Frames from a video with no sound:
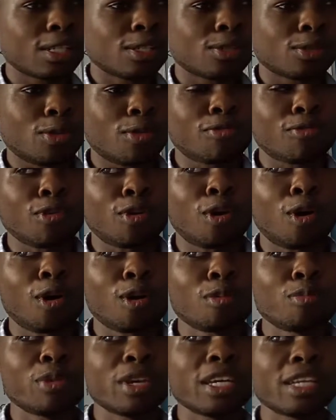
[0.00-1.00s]
So if you
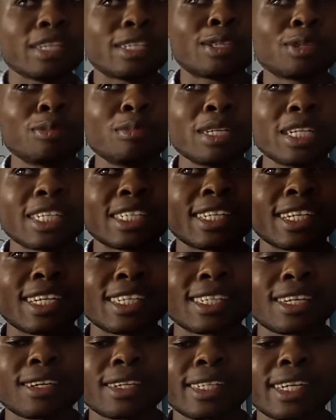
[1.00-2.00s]
call me 2 minutes
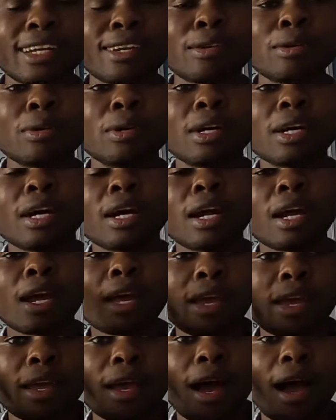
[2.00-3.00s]
later, I tell you,
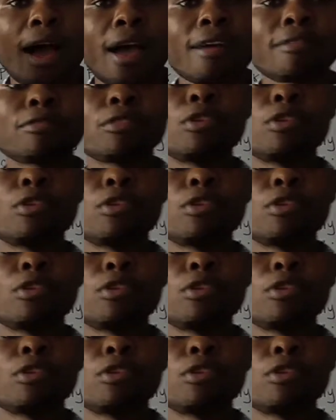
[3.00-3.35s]
hey, I have